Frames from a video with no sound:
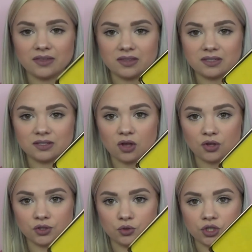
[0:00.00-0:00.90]
And then this is
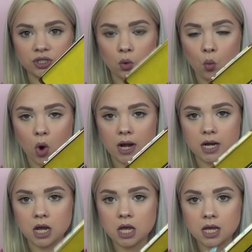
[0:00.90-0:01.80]
also just
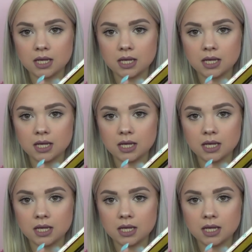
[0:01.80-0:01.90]
one